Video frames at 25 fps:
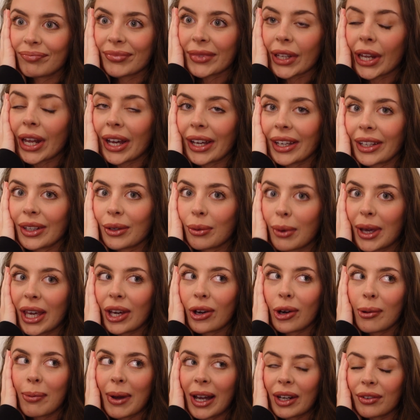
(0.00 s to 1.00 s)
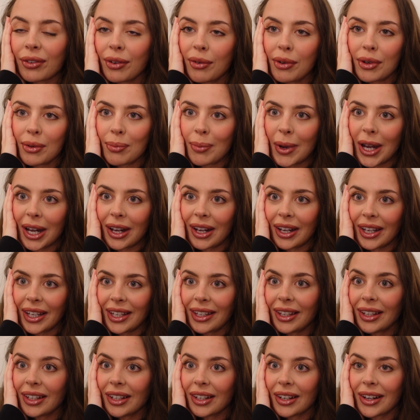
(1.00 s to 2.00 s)
Like, we got back from
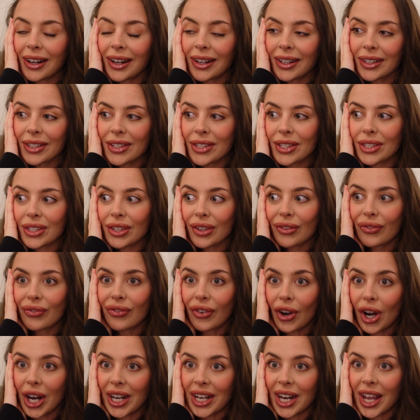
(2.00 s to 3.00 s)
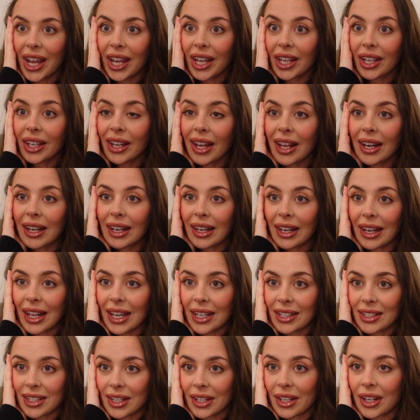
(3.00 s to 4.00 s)
Dubai last Friday
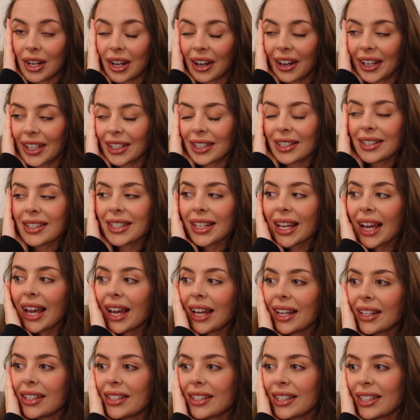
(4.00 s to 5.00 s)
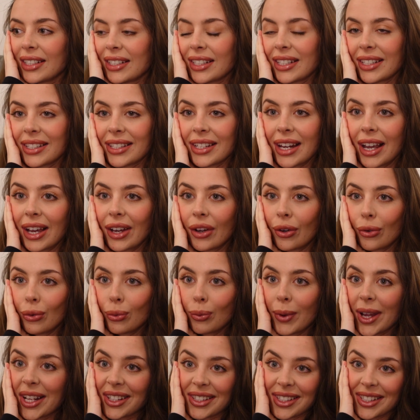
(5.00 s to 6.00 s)
late at night, and it is now
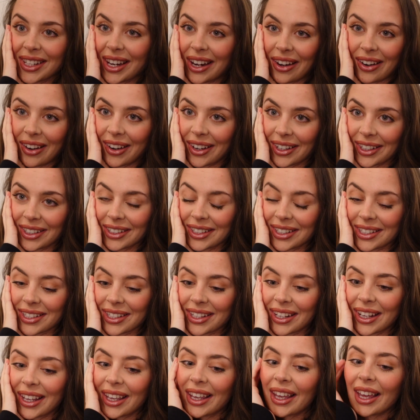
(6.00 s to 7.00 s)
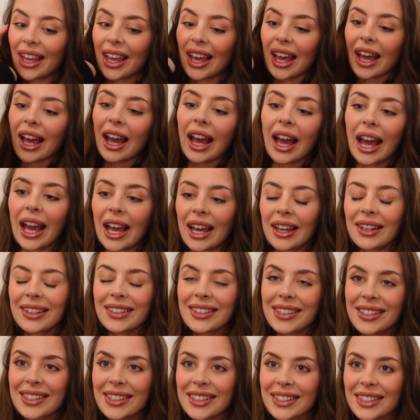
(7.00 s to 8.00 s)
Wednesday night,
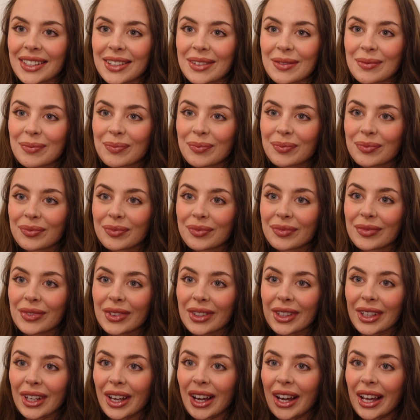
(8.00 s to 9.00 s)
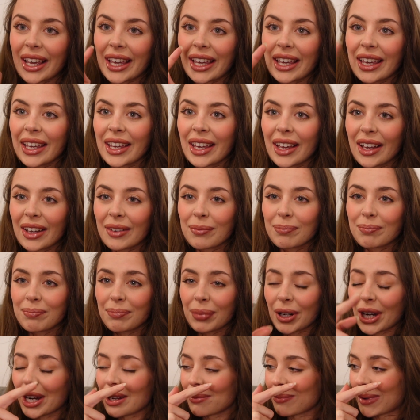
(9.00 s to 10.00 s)
and I
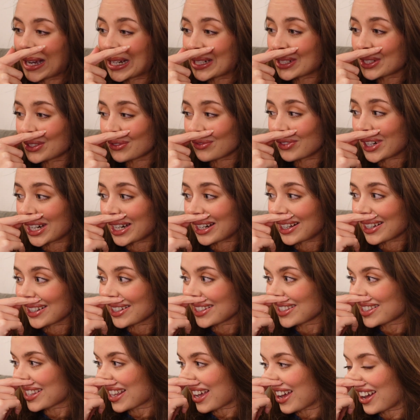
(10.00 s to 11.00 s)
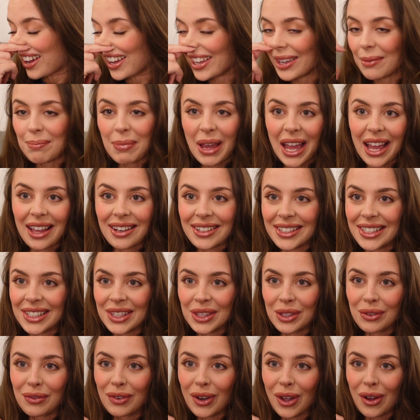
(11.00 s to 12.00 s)
pretty much realised that I
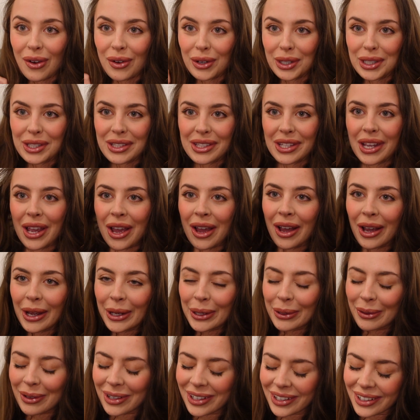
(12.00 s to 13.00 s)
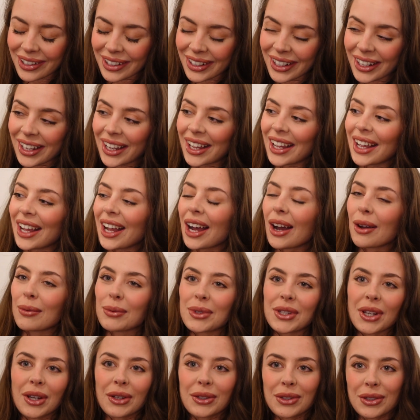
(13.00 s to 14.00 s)
abandoned the vlog, so I'm
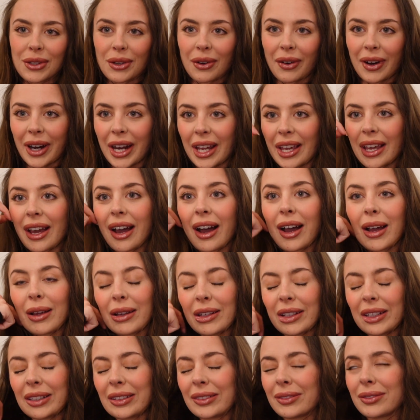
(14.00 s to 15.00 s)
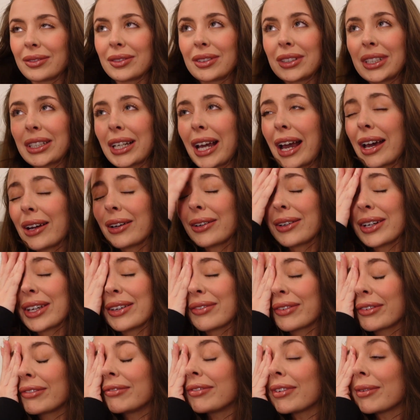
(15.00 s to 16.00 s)
so sorry. I cannot
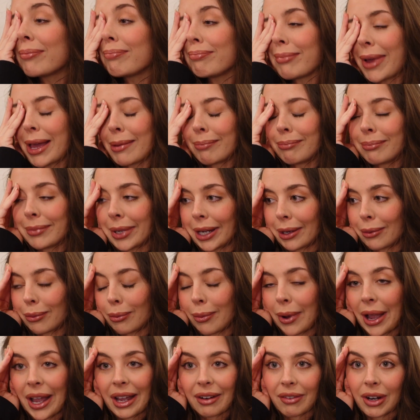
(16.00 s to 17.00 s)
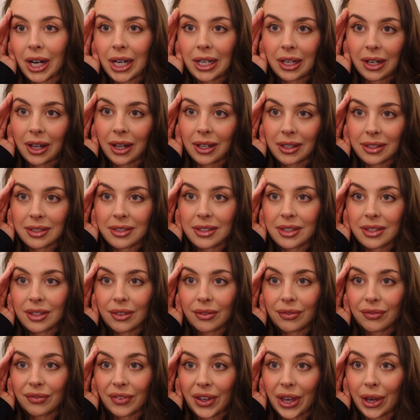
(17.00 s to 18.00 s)
even remember where I last
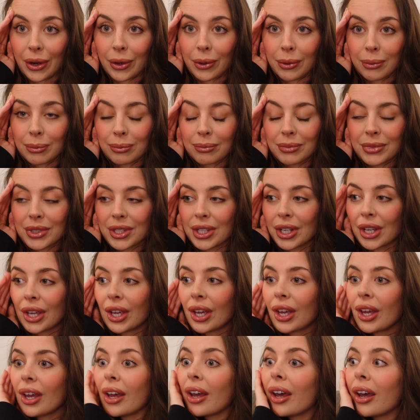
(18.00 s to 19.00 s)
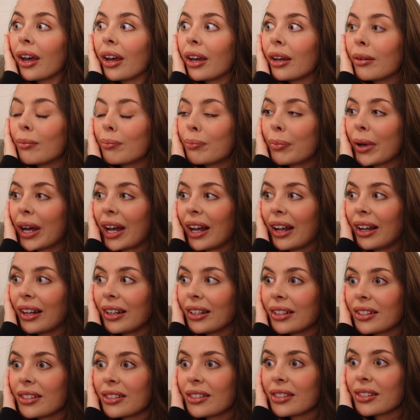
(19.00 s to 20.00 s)
filmed,
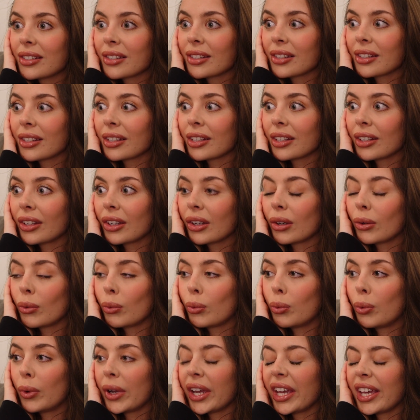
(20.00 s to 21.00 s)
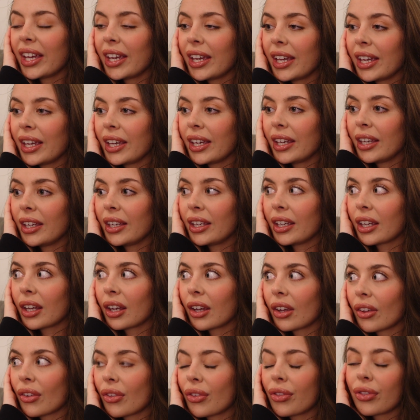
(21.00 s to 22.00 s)
but
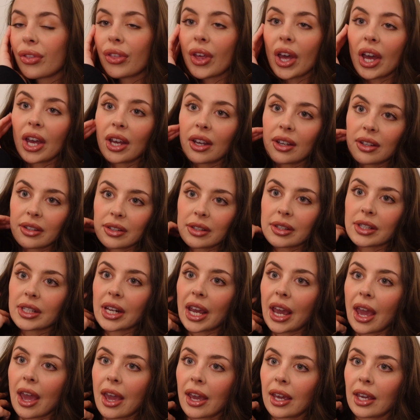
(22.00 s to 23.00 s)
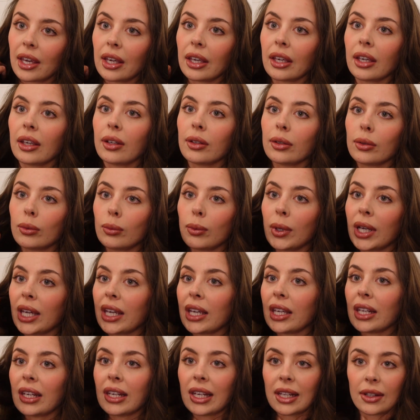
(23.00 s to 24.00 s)
we Thursday
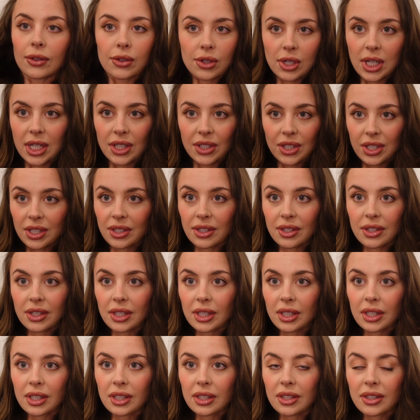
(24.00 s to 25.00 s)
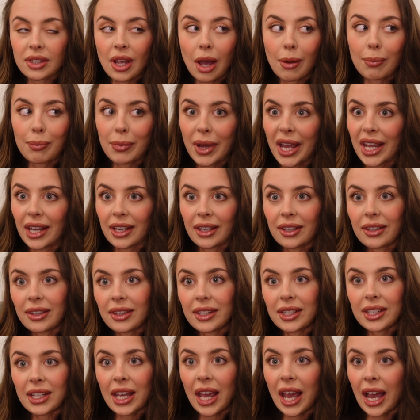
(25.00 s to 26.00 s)
we literally just
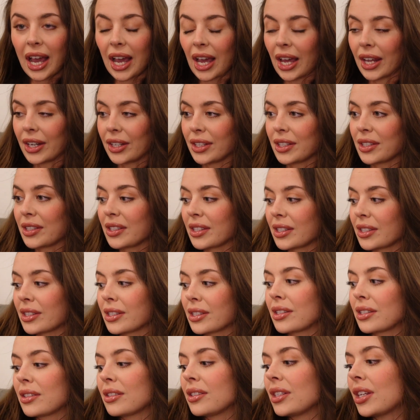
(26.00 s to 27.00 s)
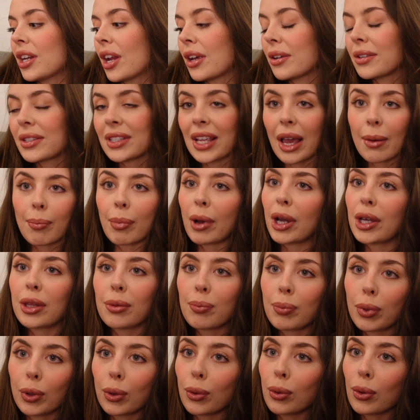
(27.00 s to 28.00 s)
sunbathed and you know sat by the
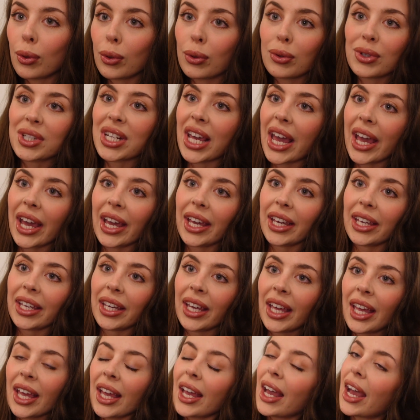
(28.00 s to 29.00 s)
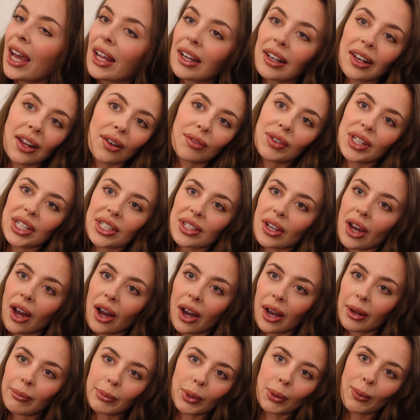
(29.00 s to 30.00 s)
pool all day had a lovely
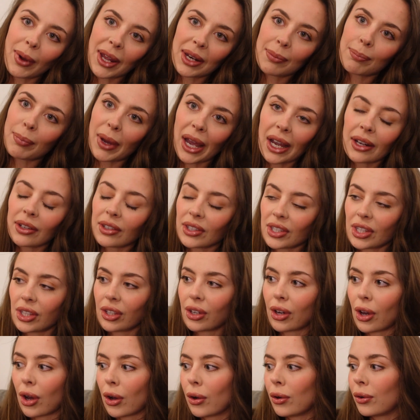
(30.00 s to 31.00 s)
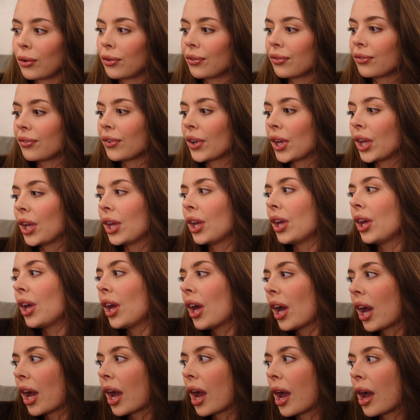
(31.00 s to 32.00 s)
time we went back to the golf
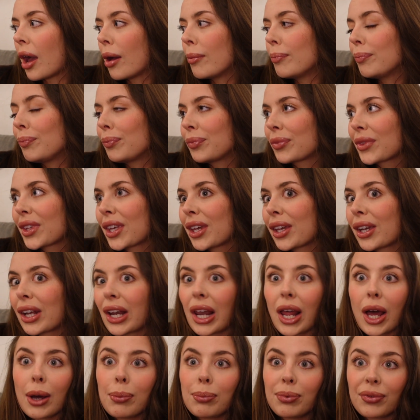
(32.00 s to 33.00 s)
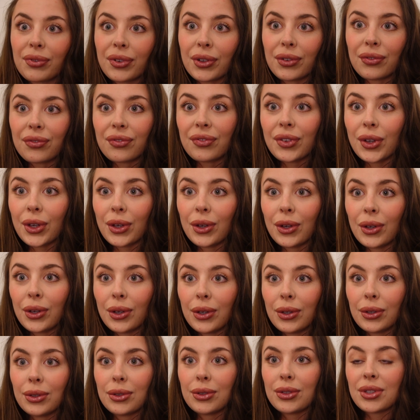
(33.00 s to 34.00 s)
um, club for
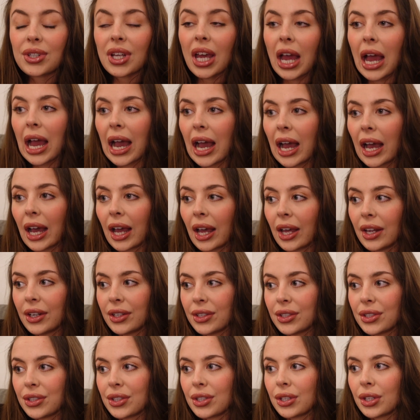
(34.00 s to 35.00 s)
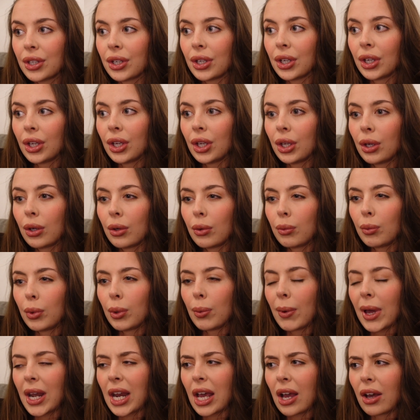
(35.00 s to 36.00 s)
food and we
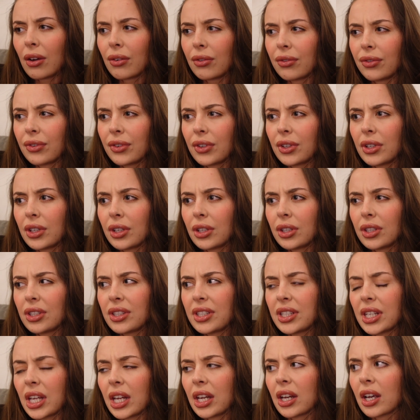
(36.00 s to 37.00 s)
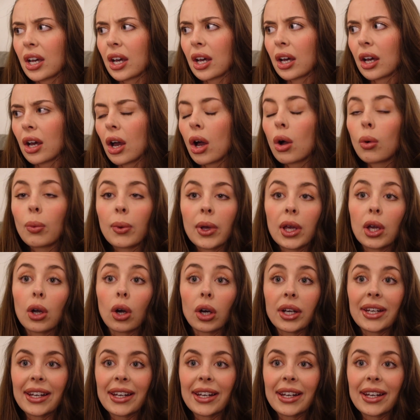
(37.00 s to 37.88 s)
went out for dinner oh we got